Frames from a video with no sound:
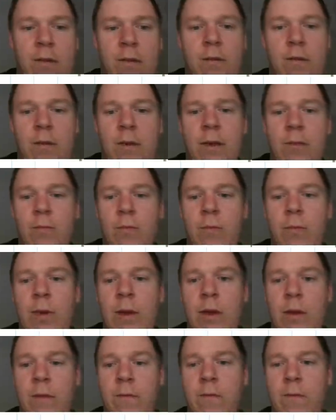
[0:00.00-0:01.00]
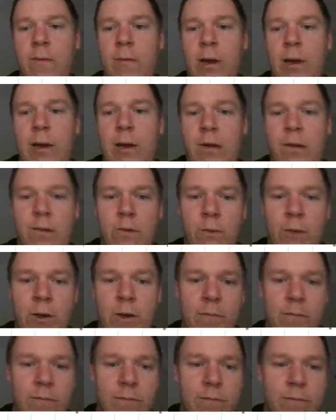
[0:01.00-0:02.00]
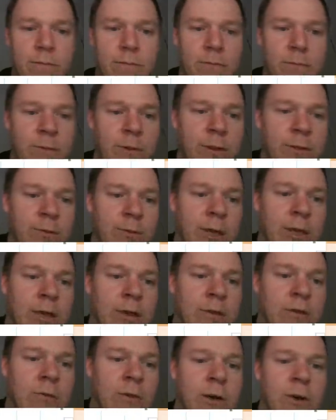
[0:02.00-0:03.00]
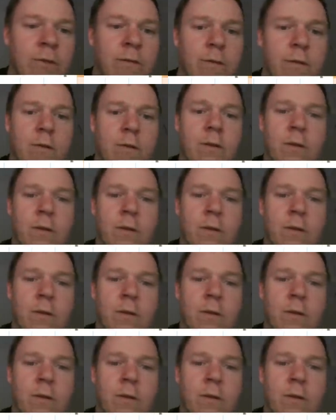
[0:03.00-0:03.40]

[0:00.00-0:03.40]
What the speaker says: get prepared for my next one with my year 12s.